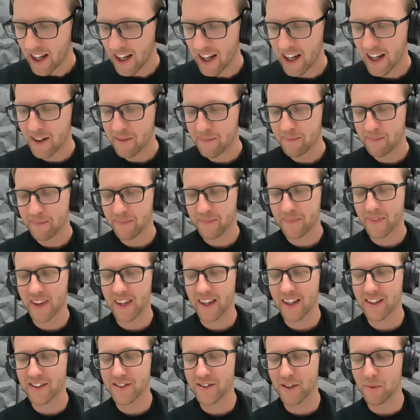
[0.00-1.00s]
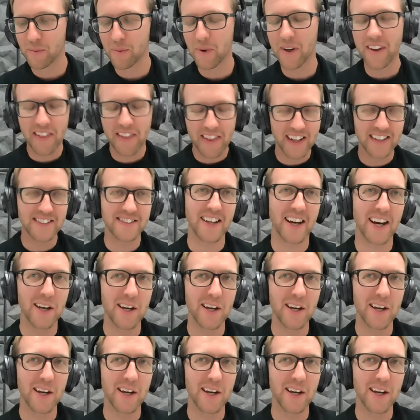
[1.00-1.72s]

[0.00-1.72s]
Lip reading: So one of the things that